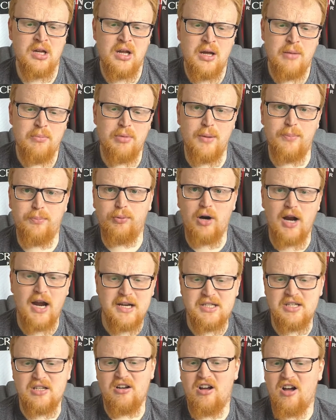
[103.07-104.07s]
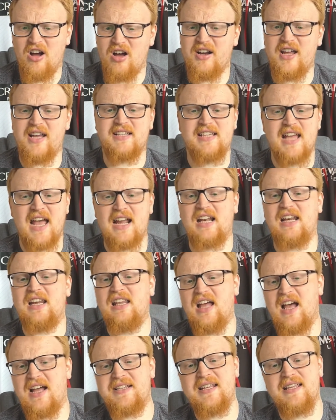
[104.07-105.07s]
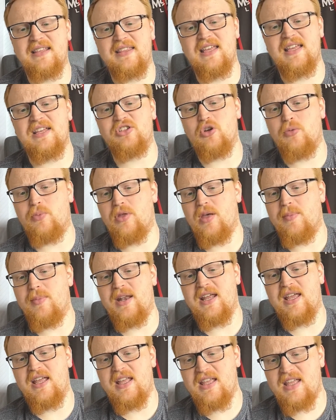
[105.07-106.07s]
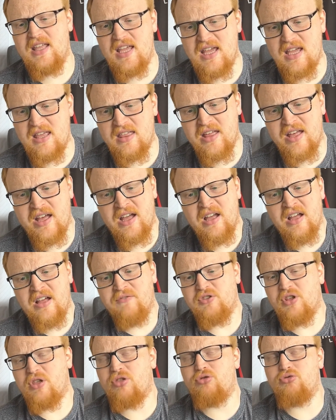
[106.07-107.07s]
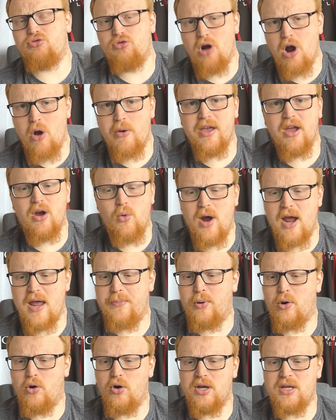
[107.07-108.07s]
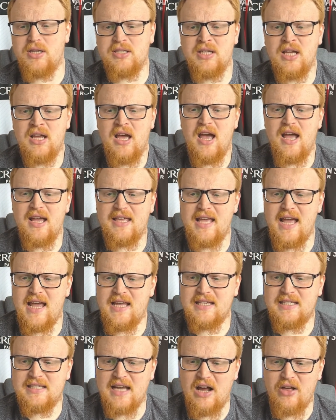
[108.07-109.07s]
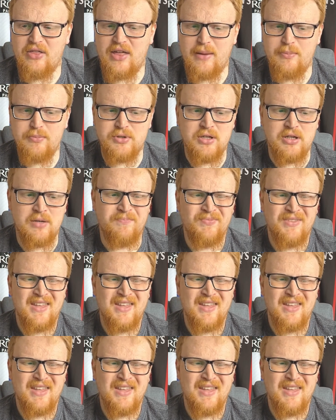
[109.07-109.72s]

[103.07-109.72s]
But Brighton aren't exactly lighting things up at the minute either, to throwing away points against Southampton.